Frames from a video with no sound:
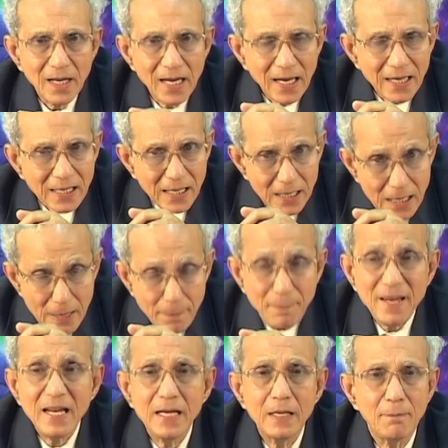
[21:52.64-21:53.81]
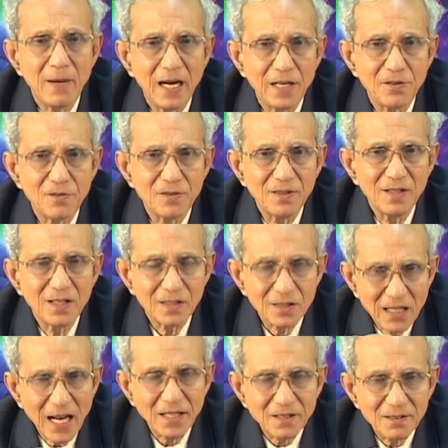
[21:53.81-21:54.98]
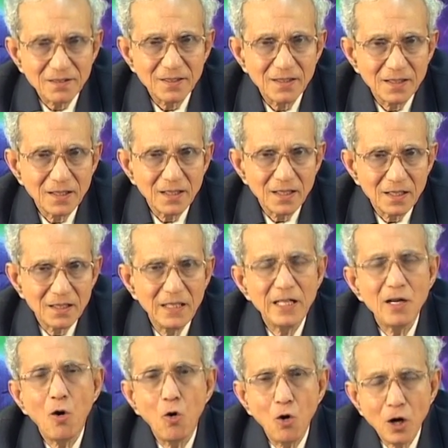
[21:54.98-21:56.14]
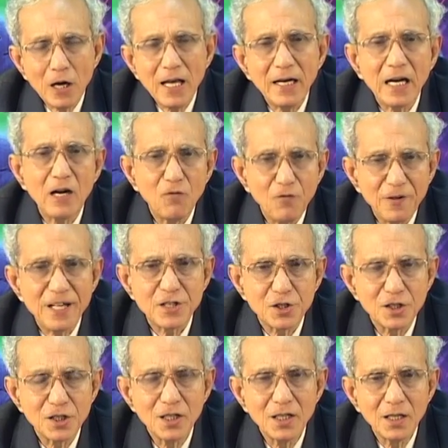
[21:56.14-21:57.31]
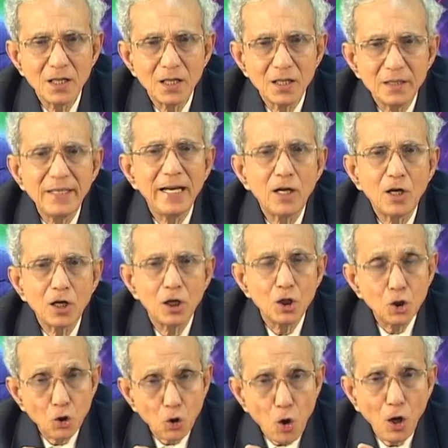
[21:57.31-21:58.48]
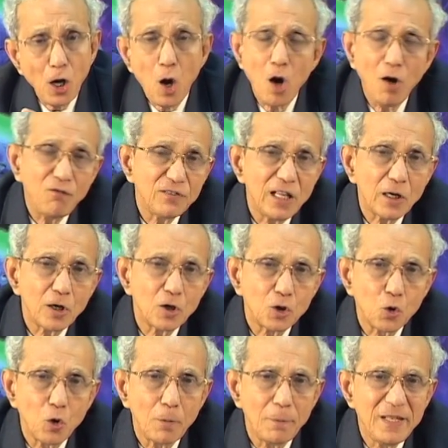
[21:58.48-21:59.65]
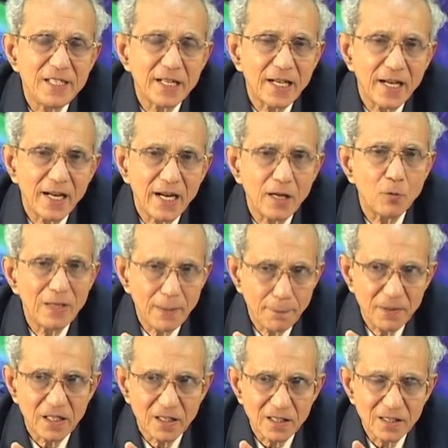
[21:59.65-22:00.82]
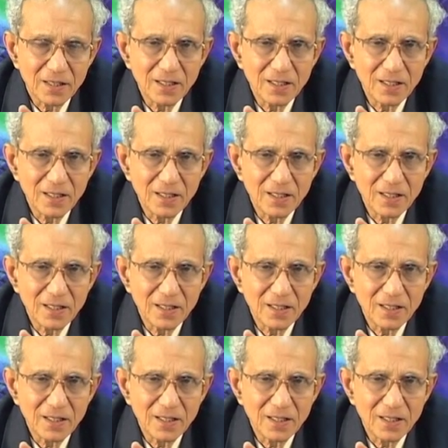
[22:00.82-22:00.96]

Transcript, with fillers: and keeping in mind that the order in which the control of the control BJK gate will appear